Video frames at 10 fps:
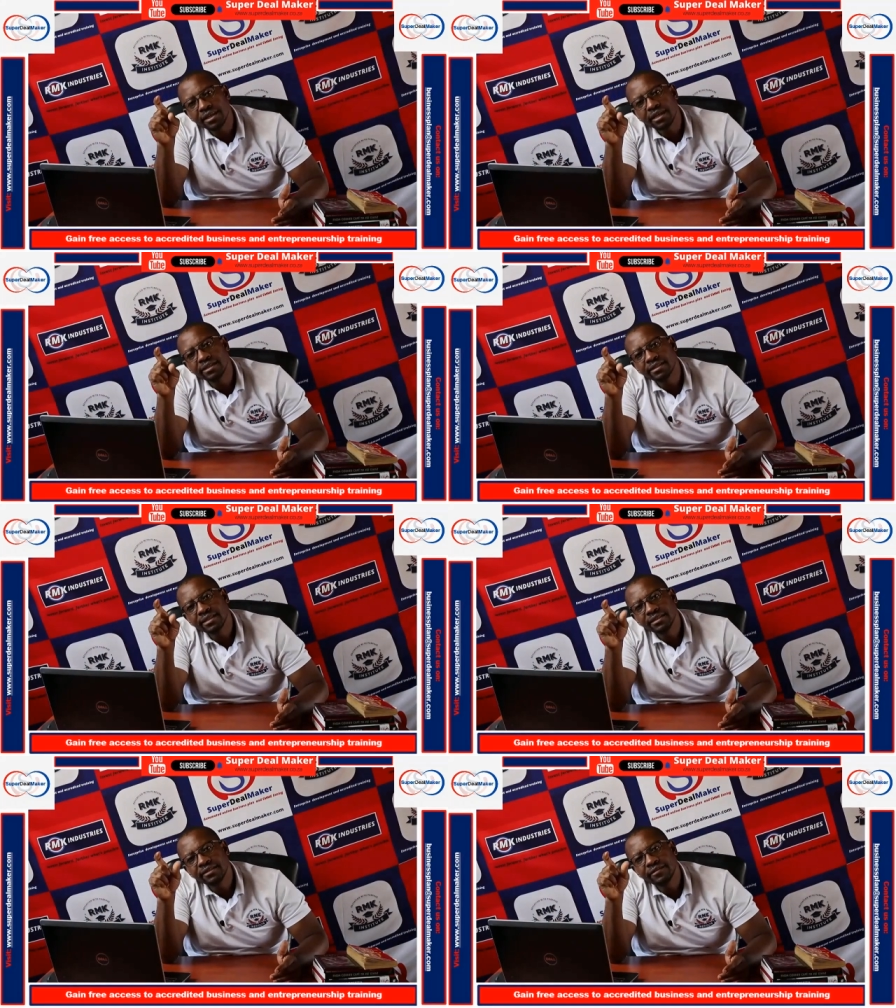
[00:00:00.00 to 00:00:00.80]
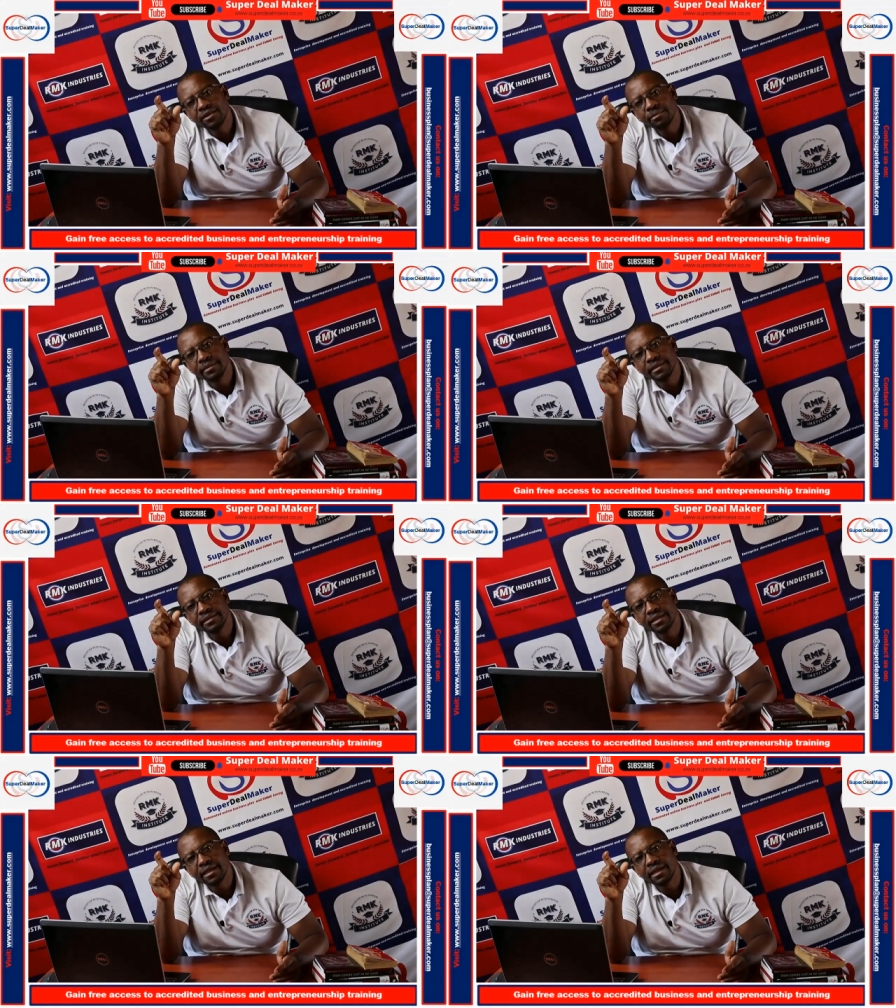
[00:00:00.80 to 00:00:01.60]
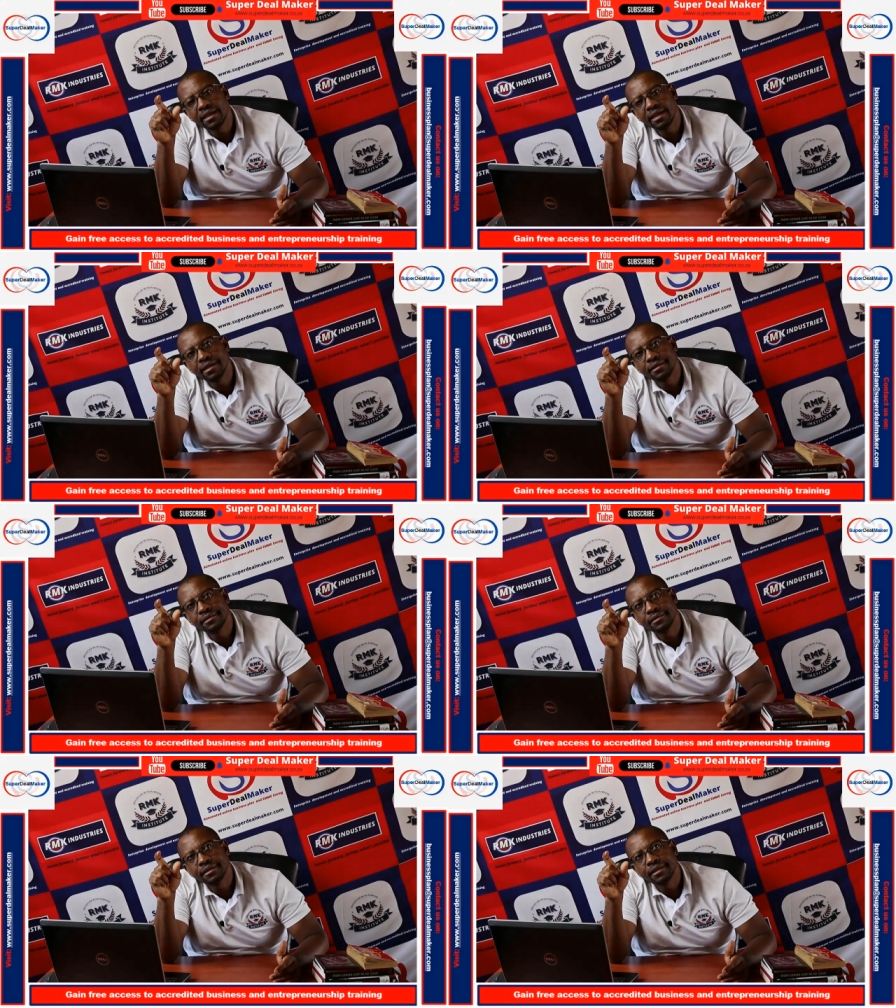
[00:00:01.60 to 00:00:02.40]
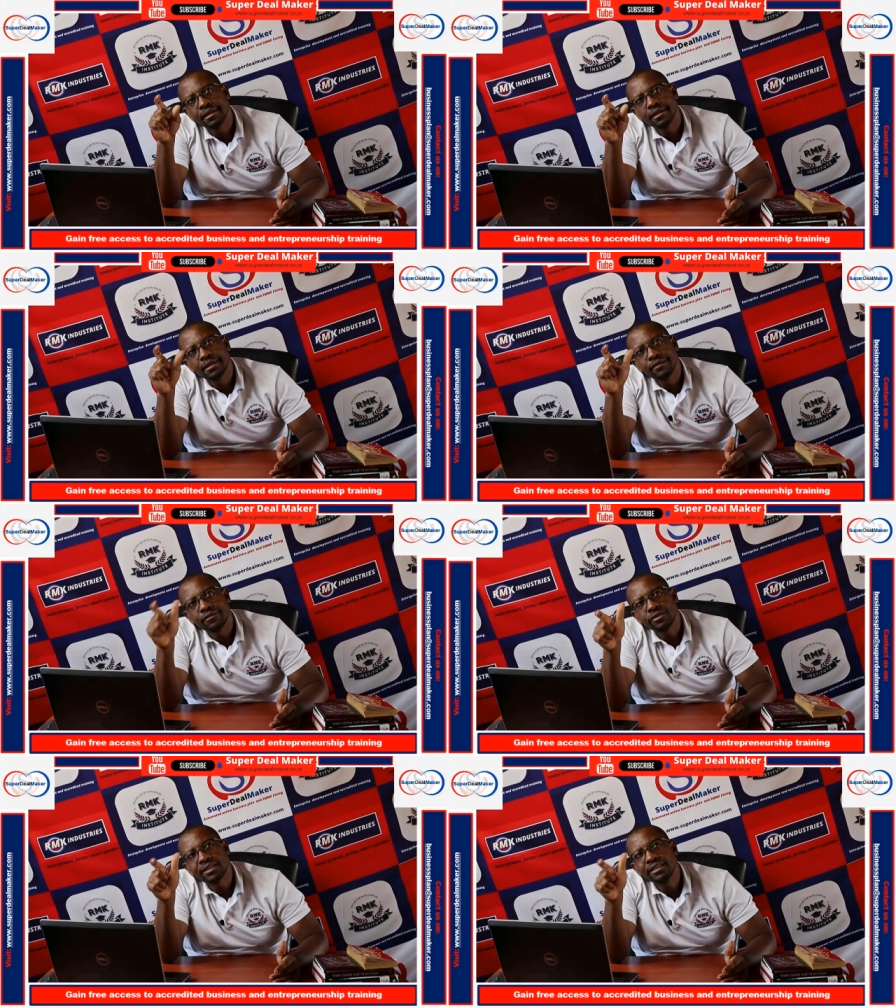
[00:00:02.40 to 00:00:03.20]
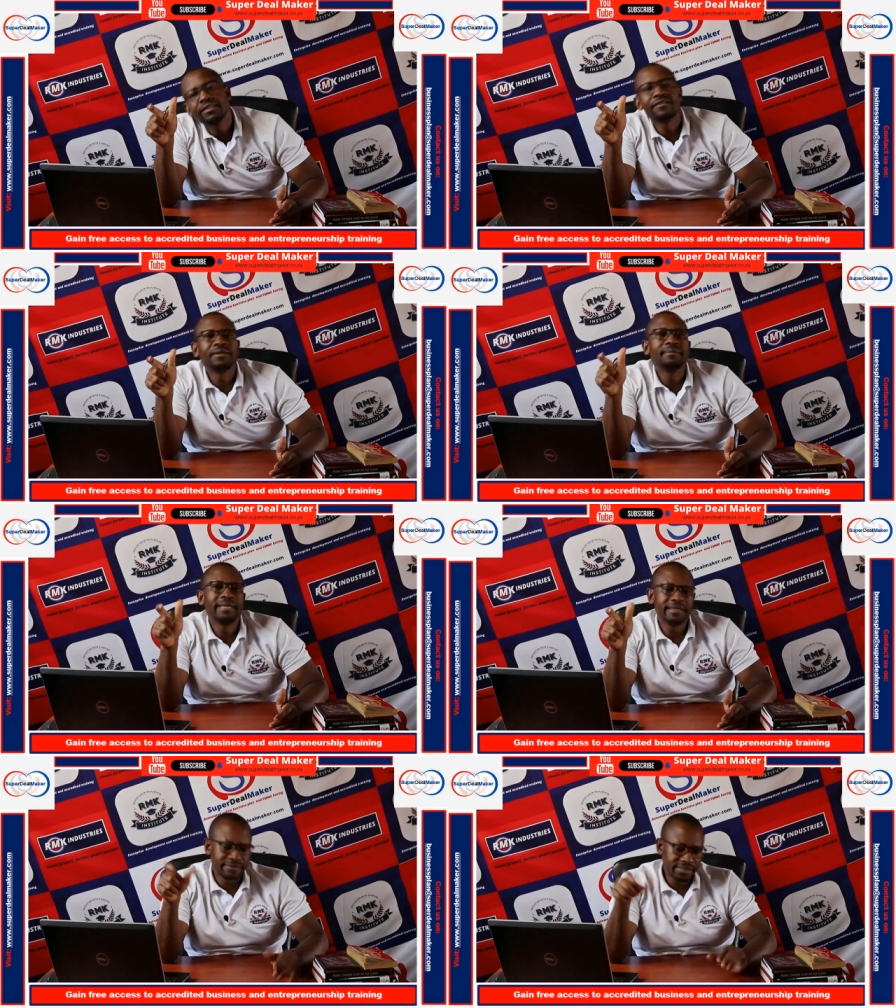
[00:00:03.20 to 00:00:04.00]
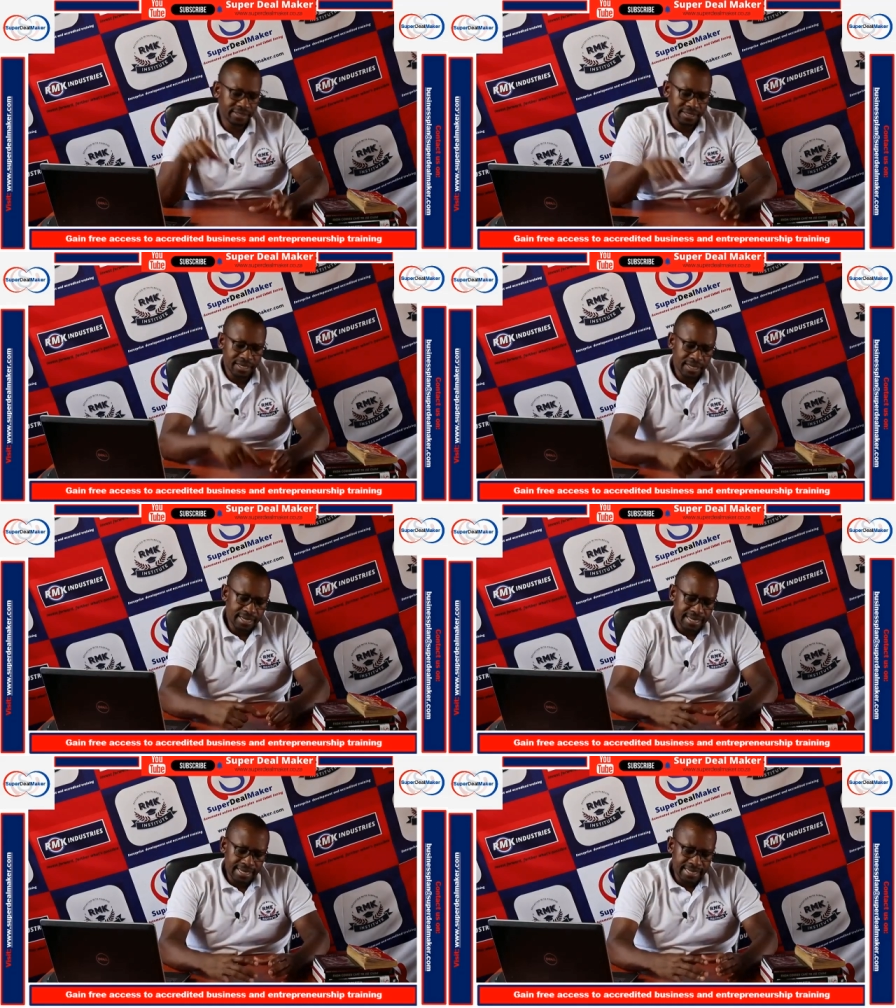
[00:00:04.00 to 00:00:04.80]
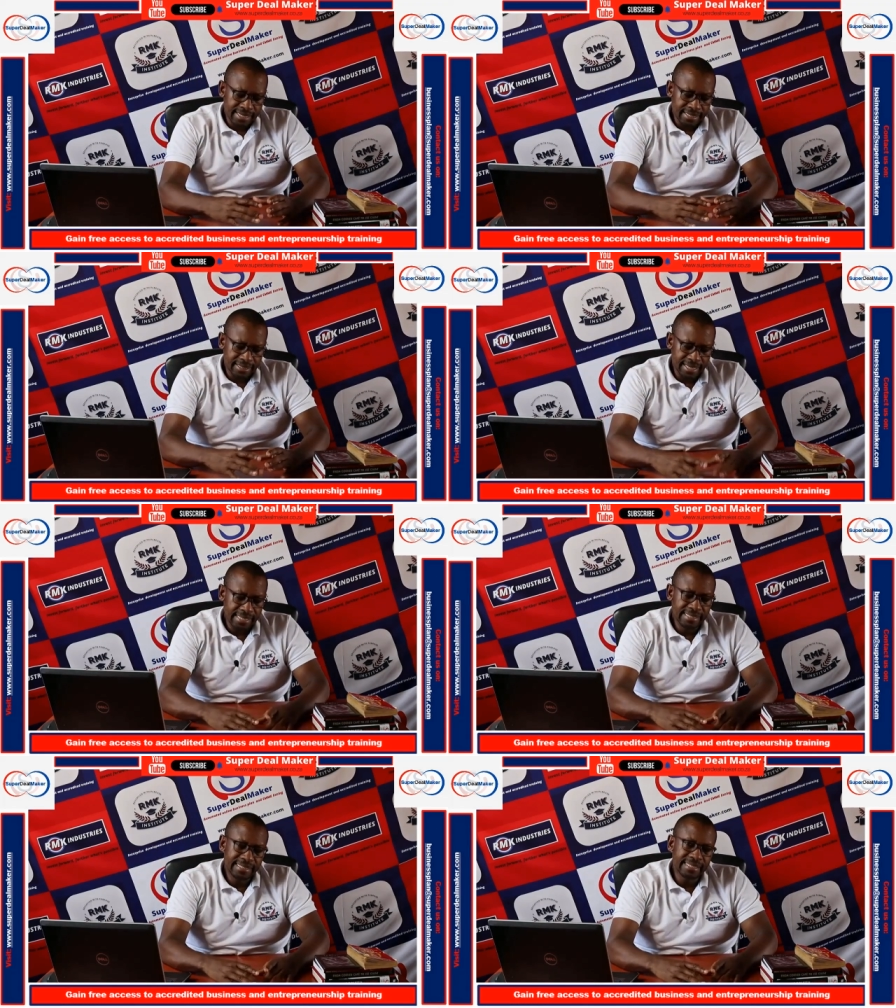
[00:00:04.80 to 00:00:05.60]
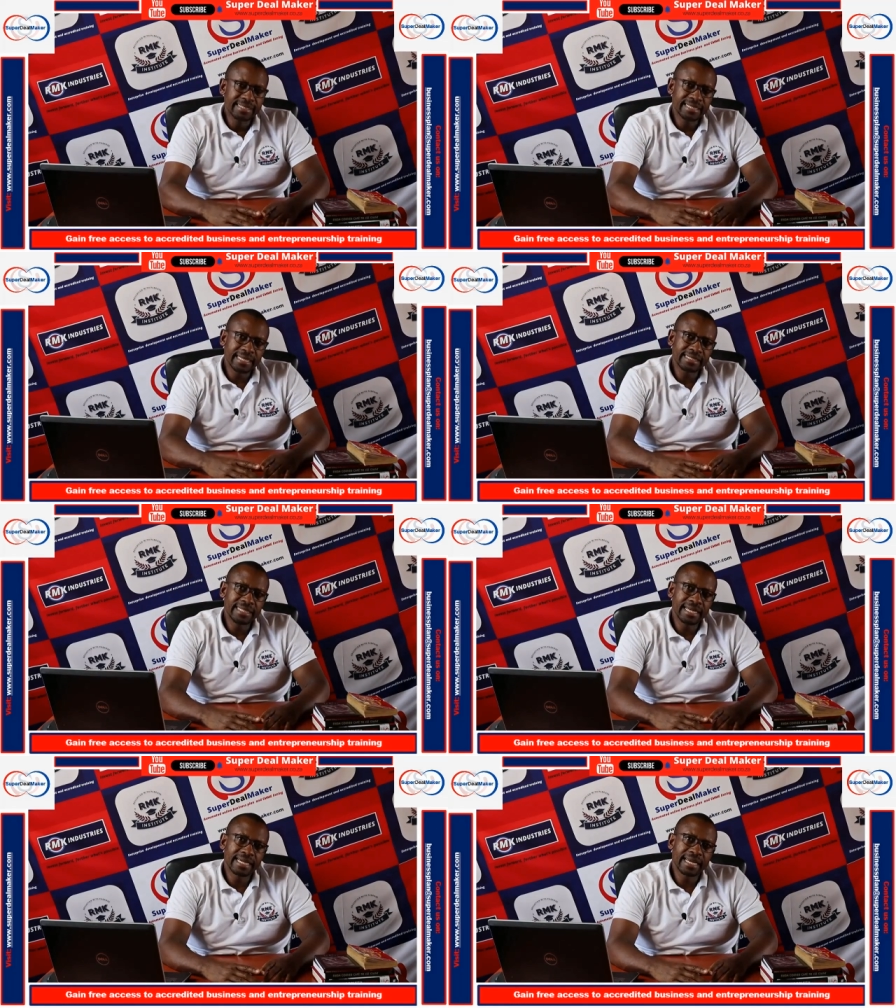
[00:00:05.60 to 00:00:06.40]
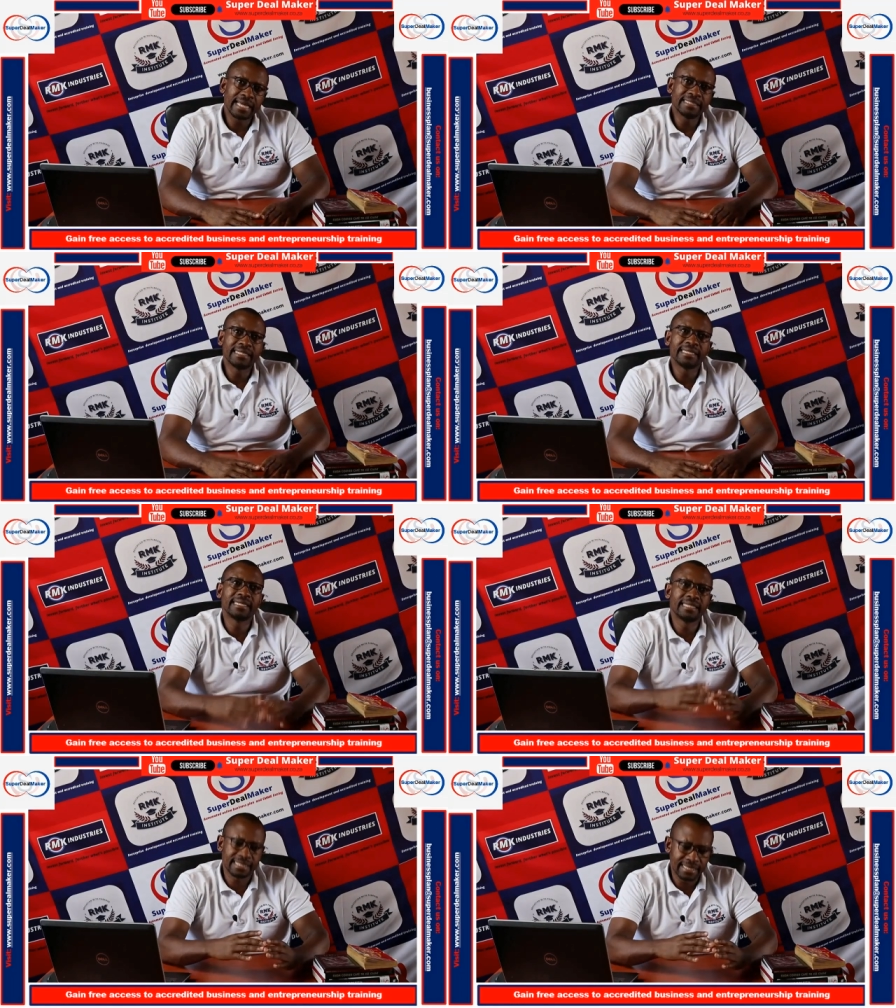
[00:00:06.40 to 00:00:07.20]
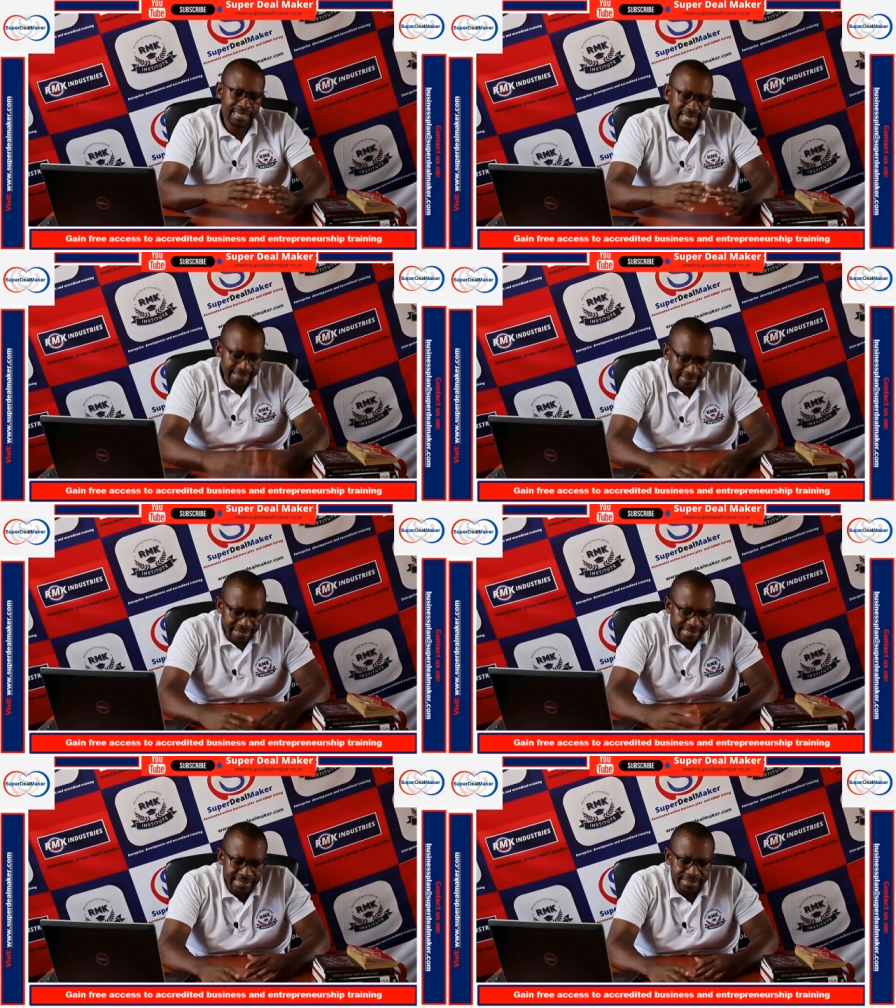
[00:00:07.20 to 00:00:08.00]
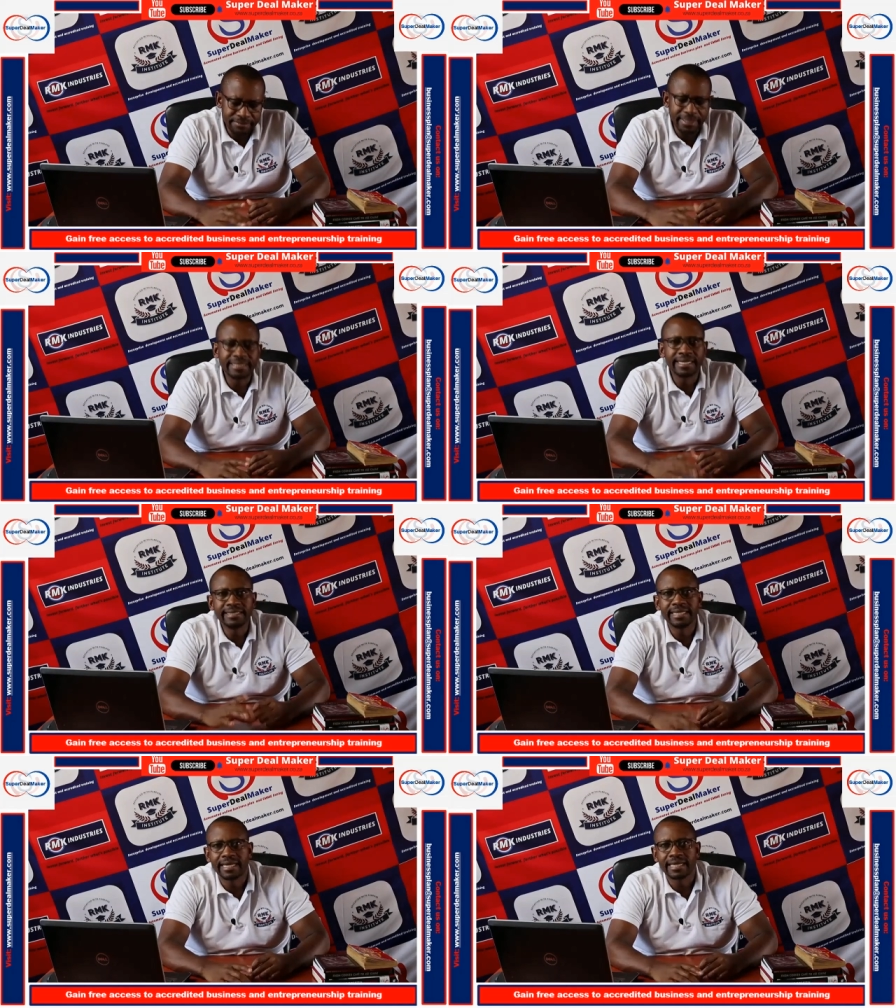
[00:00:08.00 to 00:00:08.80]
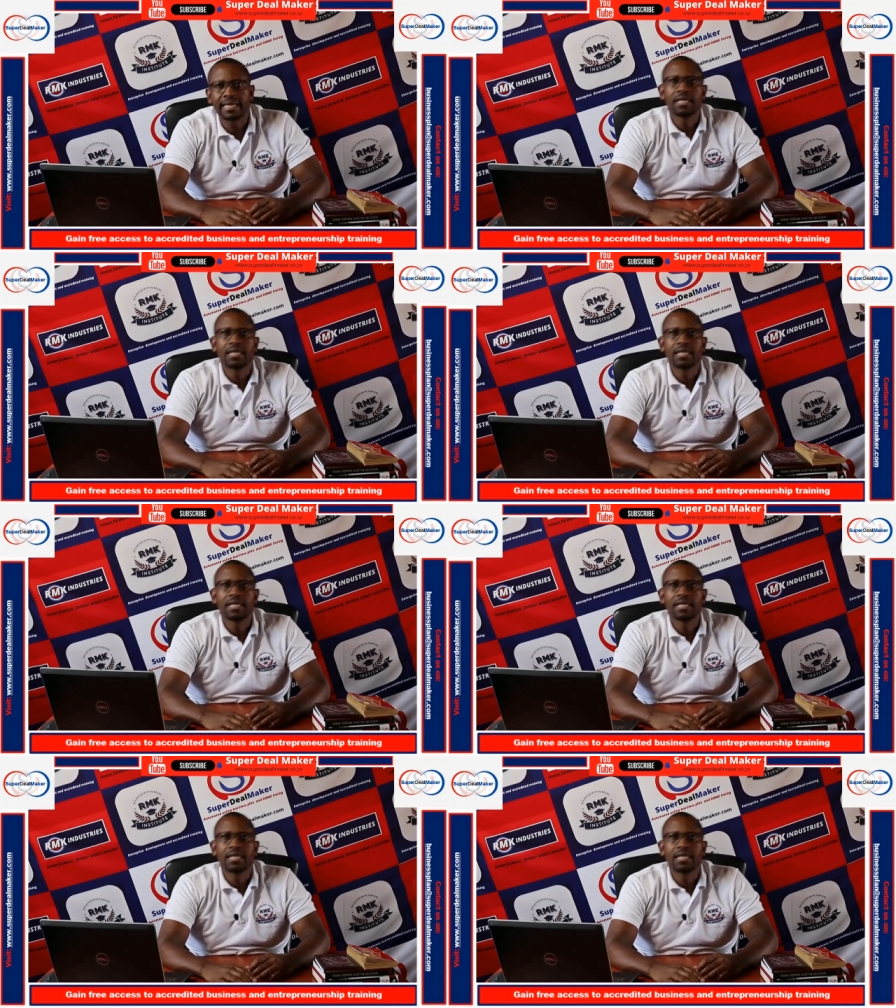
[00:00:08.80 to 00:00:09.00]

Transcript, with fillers: the skills development uh, for skills development levies. There is discretionary grant and there is mandatory.